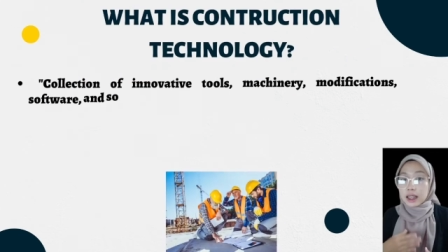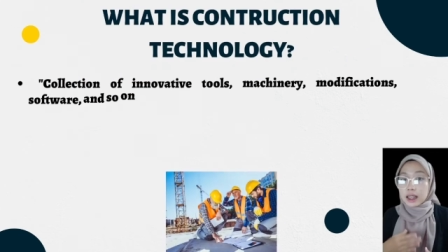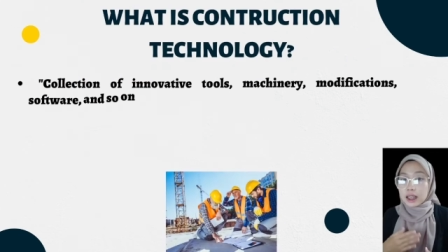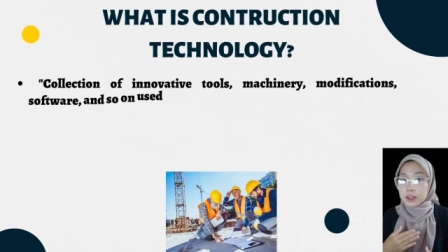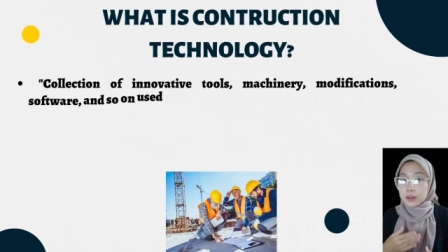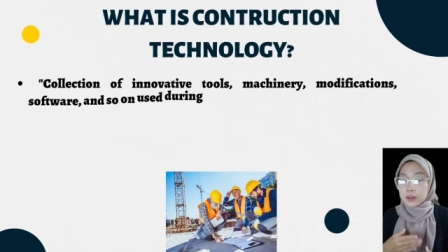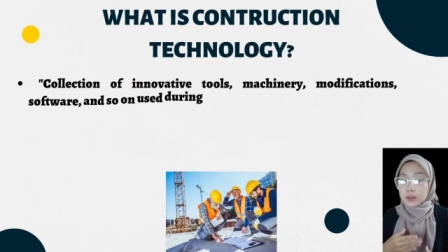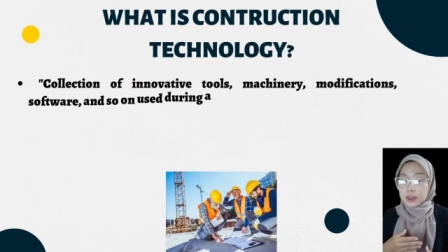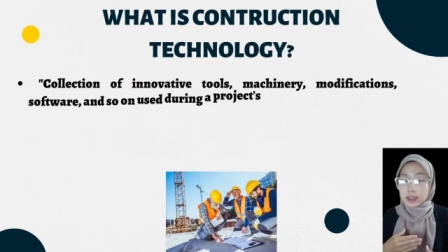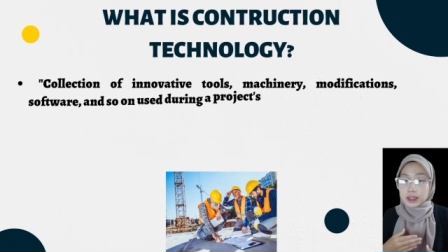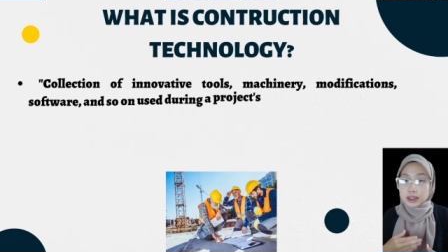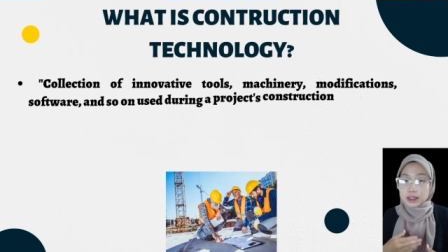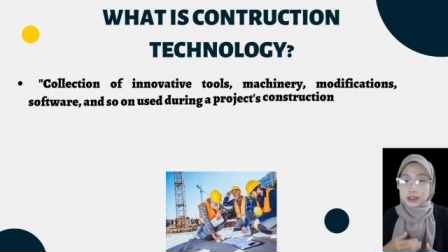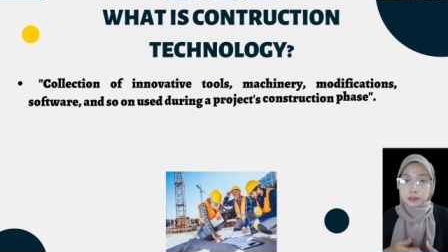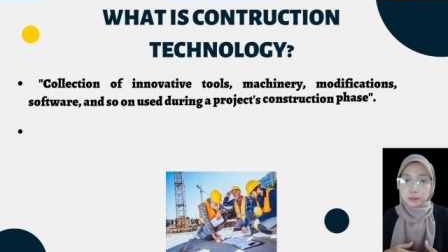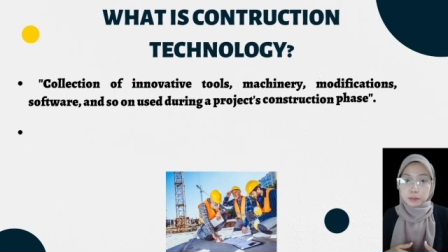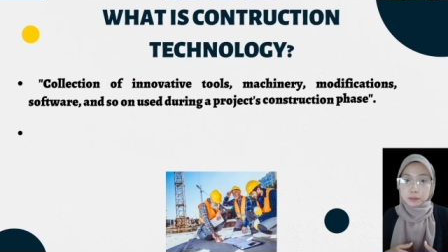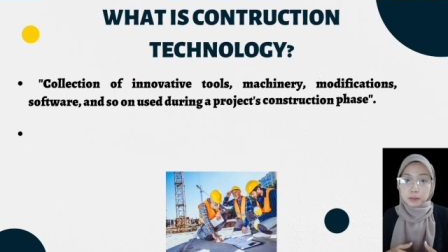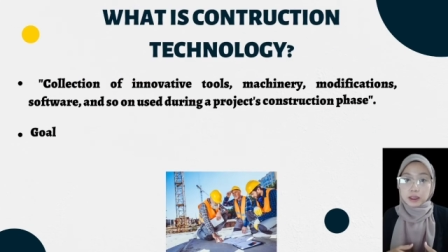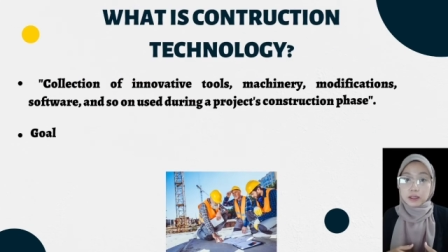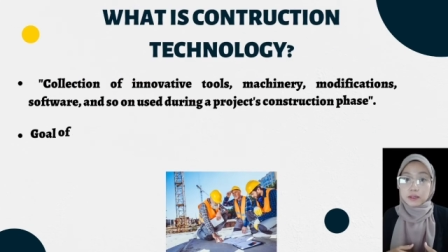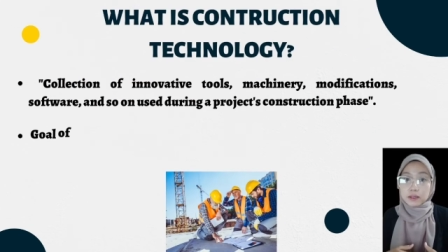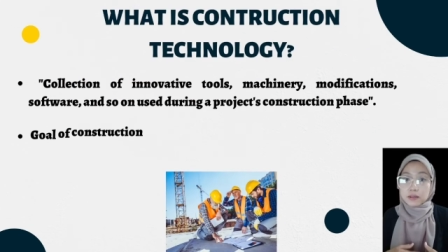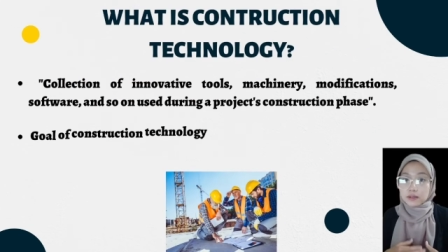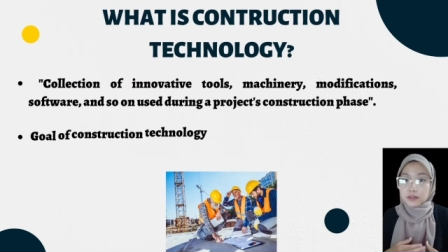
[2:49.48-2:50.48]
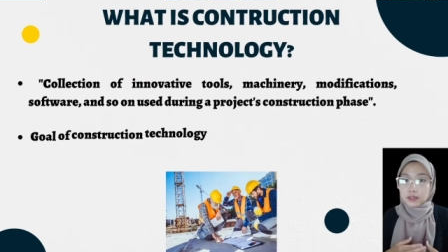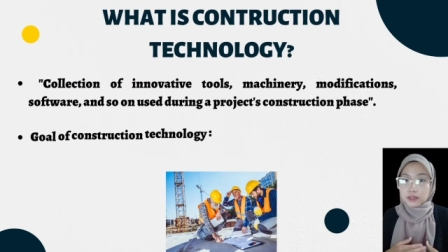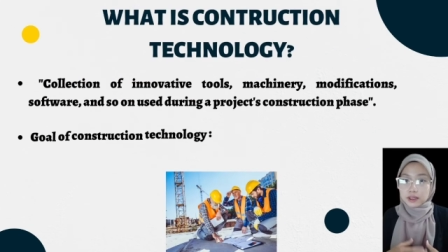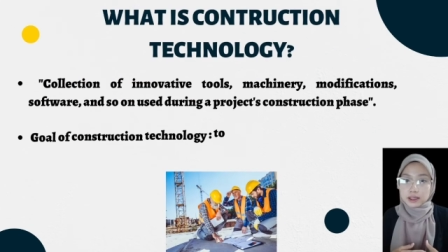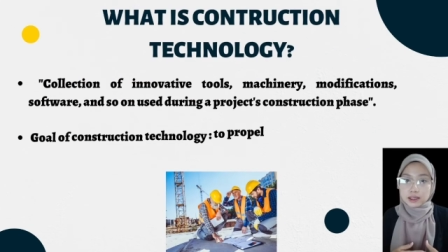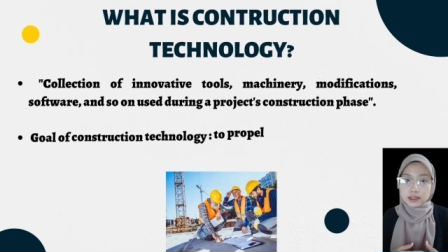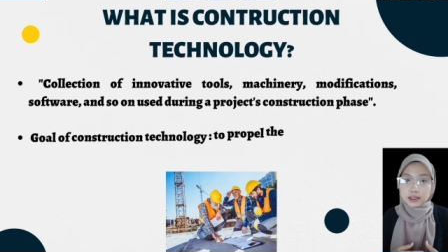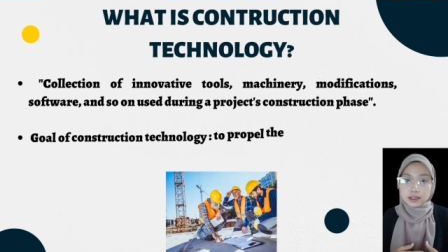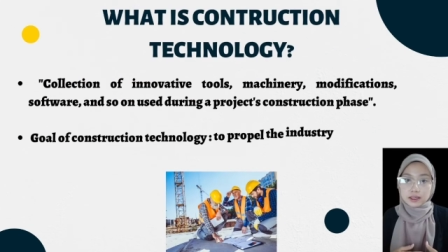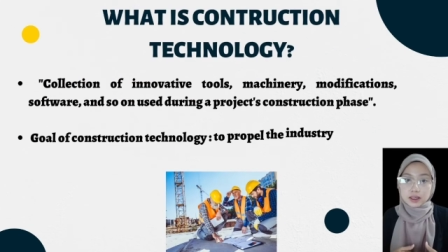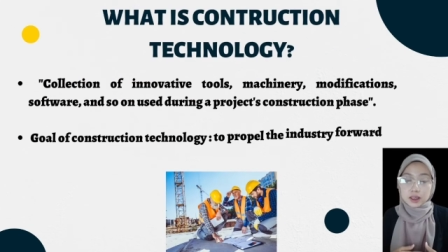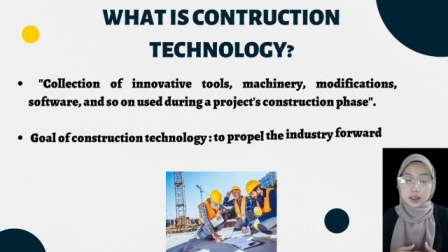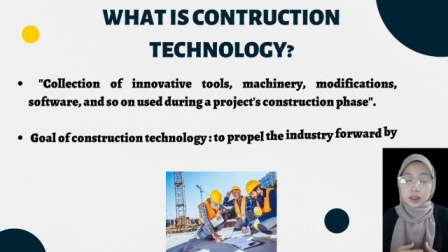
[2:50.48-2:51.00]
I will explain
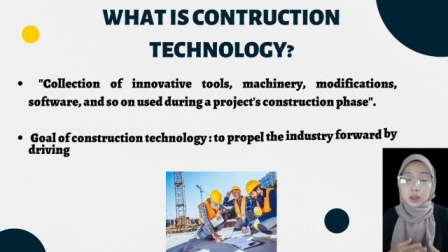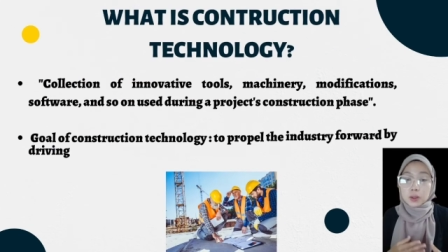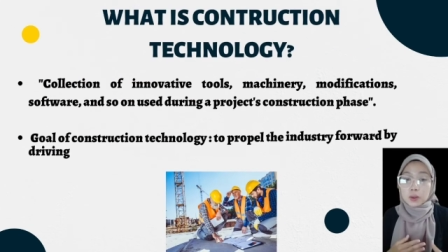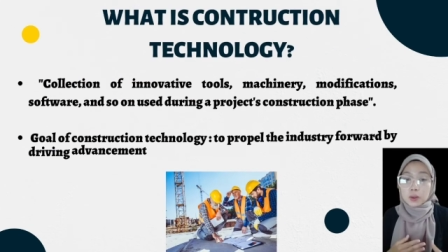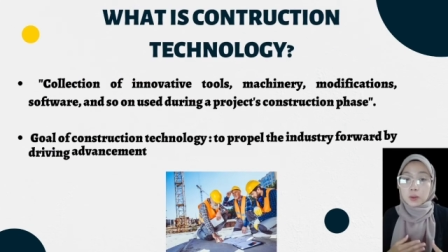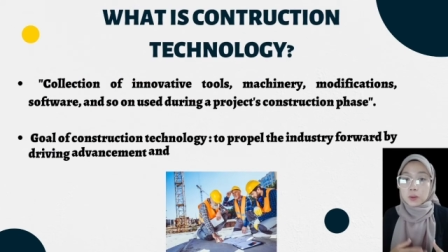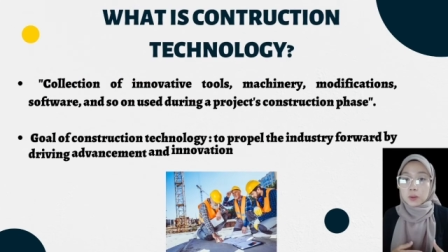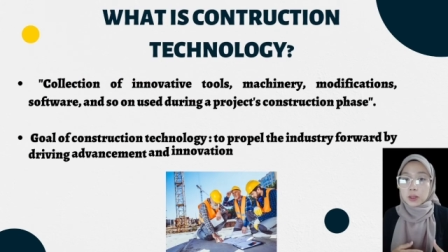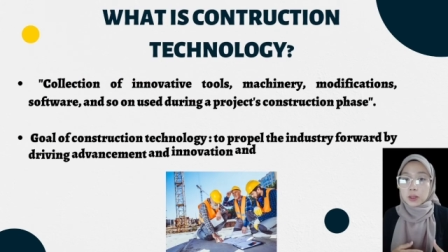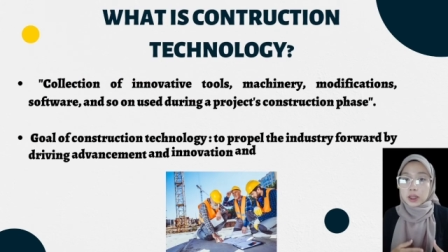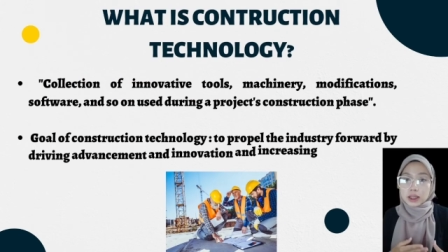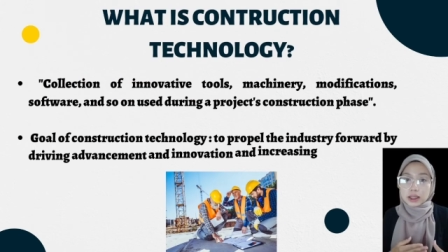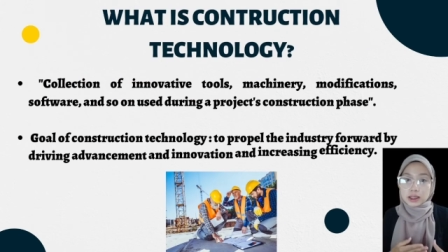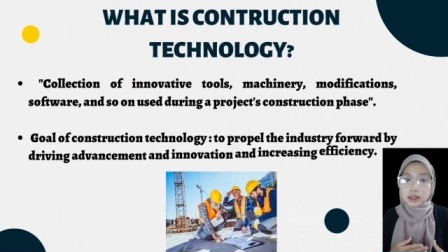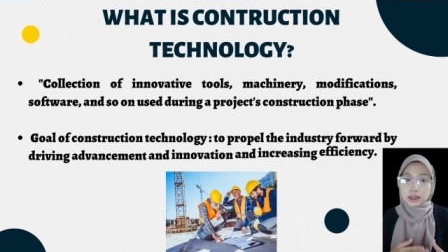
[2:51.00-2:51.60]
first what